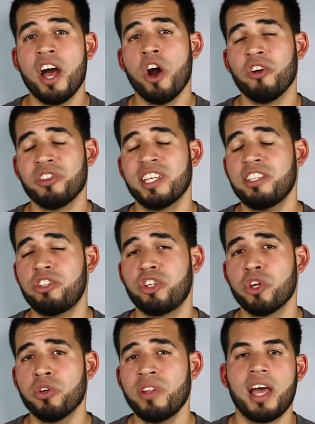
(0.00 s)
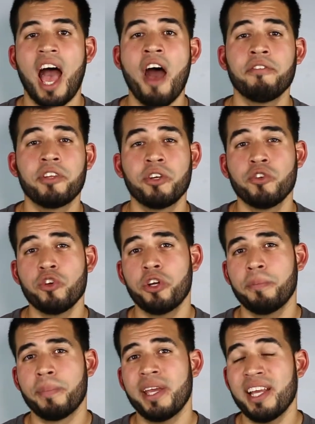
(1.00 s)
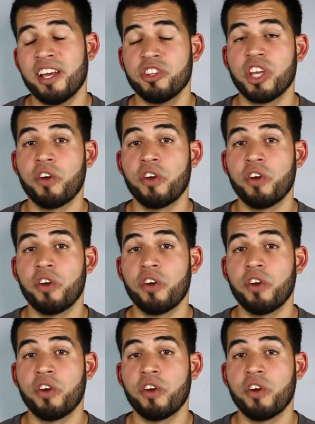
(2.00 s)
on this gun after you've been on the